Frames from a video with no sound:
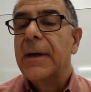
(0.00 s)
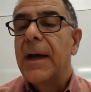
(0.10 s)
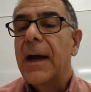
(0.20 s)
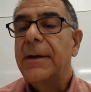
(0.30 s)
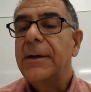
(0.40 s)

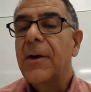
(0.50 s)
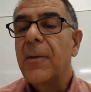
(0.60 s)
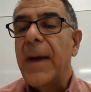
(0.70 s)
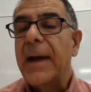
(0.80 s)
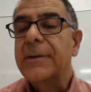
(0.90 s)
how do you go
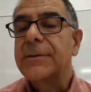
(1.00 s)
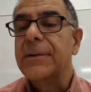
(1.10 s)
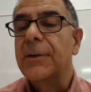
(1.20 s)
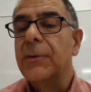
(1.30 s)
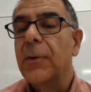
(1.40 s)
back to
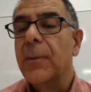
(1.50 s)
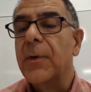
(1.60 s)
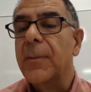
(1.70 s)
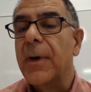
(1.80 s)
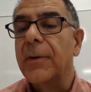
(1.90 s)
the
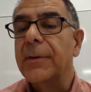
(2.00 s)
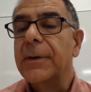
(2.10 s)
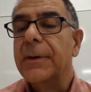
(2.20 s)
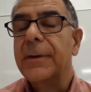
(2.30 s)
normal mode?